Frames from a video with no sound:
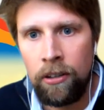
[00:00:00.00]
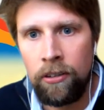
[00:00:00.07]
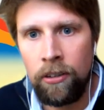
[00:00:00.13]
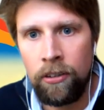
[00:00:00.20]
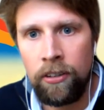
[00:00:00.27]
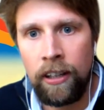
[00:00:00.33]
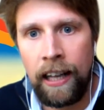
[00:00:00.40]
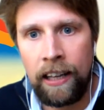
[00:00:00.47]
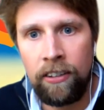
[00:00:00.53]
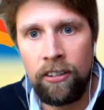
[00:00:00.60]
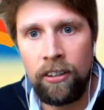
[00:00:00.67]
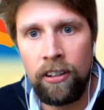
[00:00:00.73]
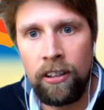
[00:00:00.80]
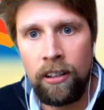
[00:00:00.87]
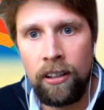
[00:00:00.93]
to
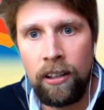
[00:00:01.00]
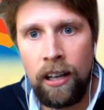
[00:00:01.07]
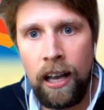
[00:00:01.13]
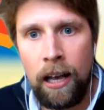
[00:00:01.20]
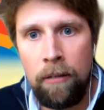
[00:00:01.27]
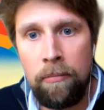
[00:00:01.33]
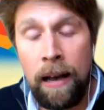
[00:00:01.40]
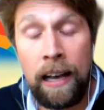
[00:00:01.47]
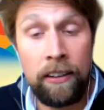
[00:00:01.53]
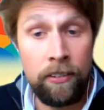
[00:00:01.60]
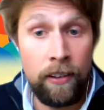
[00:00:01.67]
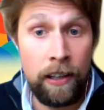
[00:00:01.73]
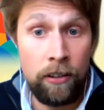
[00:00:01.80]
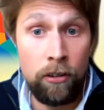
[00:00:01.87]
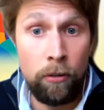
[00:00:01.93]
selection as
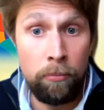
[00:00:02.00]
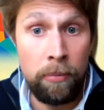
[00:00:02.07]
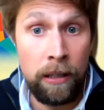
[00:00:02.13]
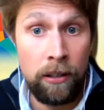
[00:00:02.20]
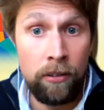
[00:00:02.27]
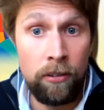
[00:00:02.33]
they should be.